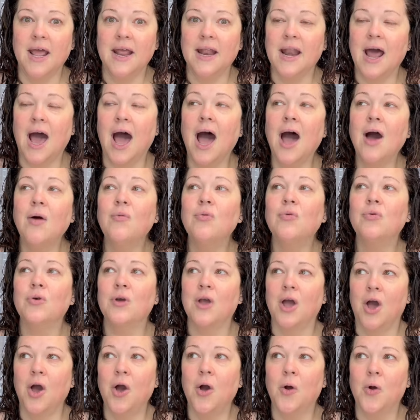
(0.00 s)
And I will
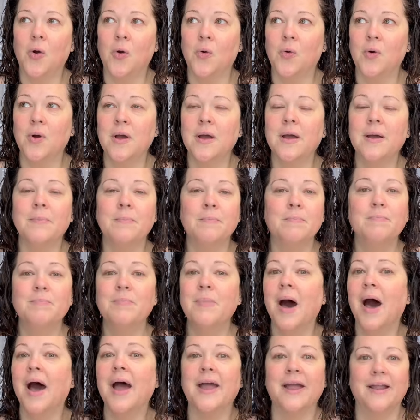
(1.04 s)
go
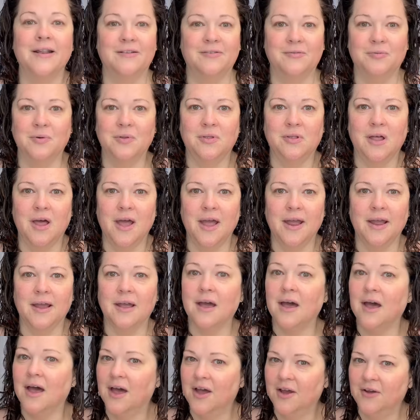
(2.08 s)
months with like
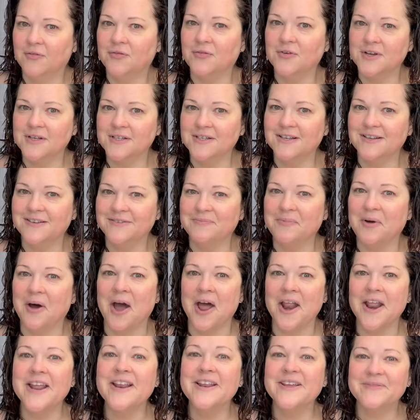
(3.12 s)
a frizzy
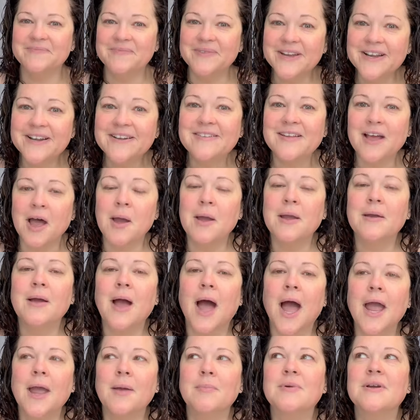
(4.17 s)
spot and it means I,
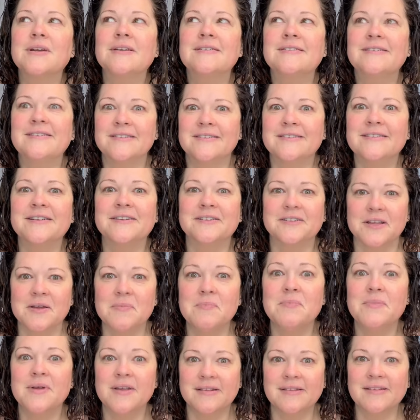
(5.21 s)
I am consistently
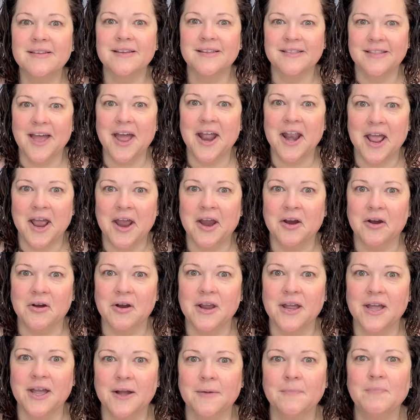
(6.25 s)
missing that
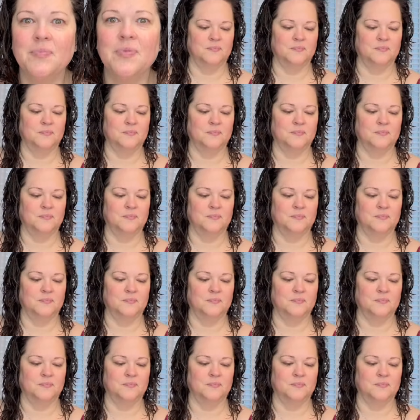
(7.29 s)
area.